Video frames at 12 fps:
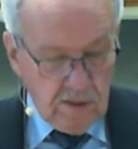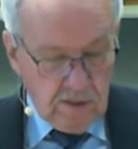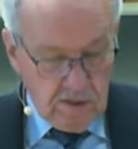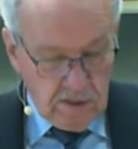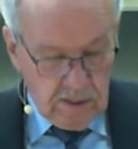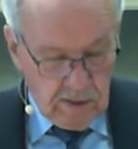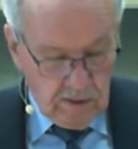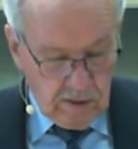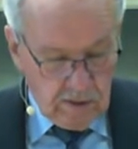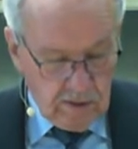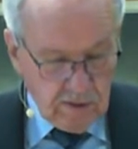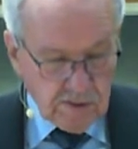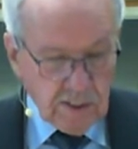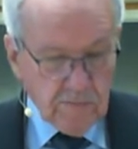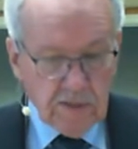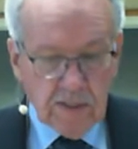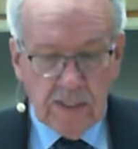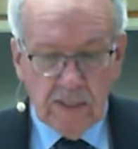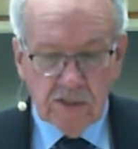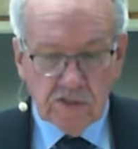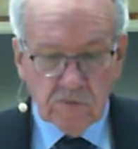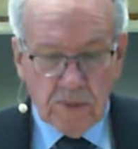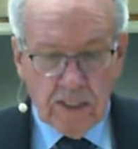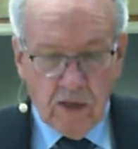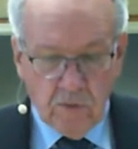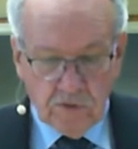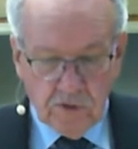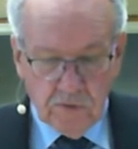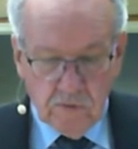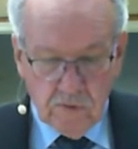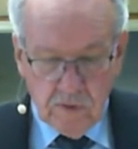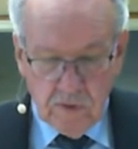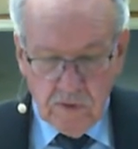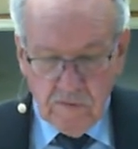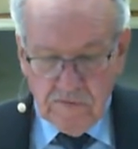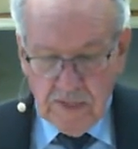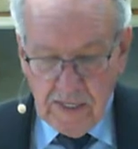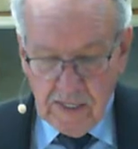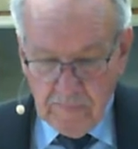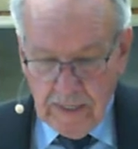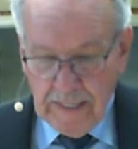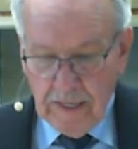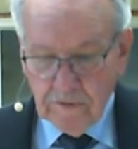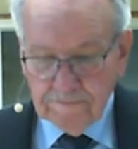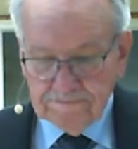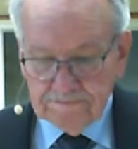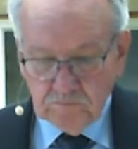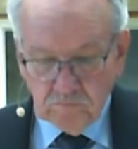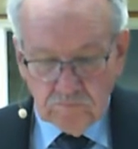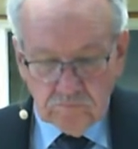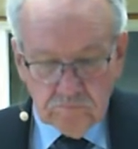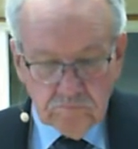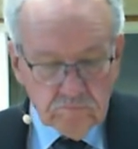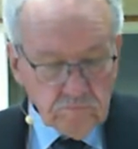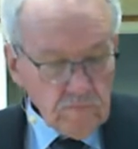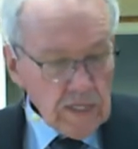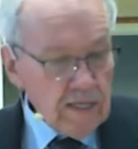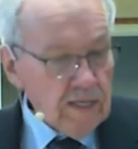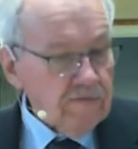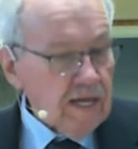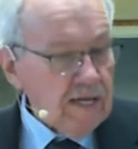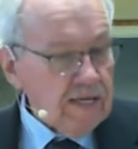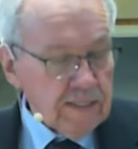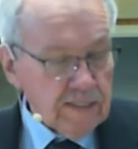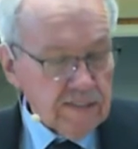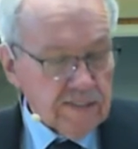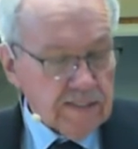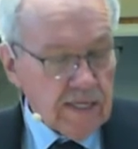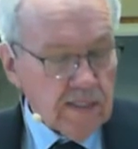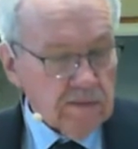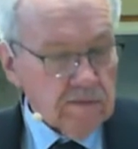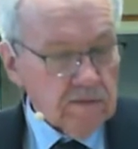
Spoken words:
Now, something else we ought to think about, and that is that